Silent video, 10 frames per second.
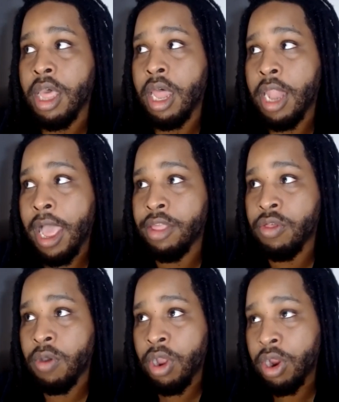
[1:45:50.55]

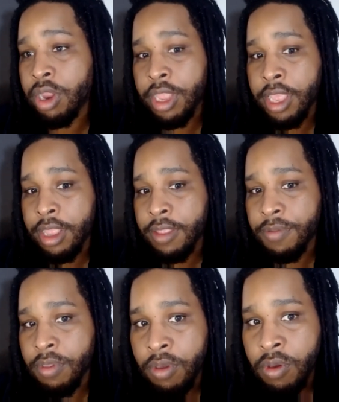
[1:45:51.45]
Alonzo Herndon,
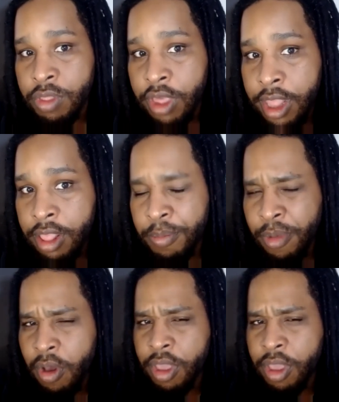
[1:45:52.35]
who's in the book.